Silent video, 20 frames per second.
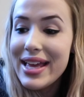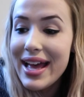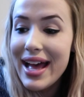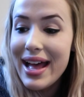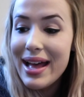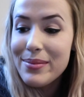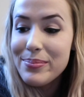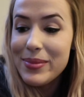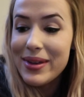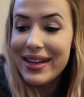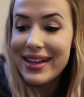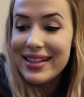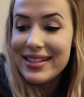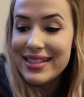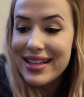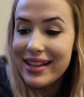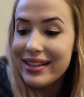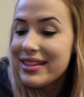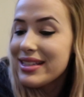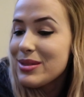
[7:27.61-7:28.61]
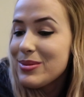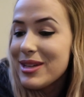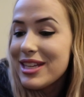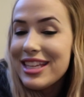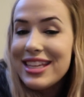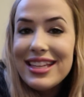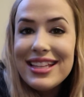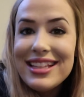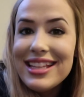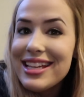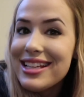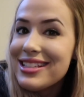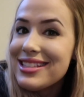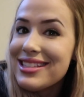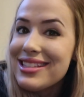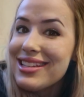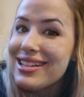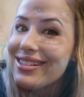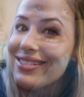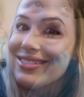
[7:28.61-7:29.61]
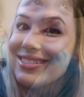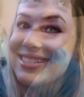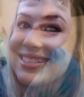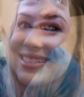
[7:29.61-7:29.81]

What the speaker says: up and tell us what he thinks too.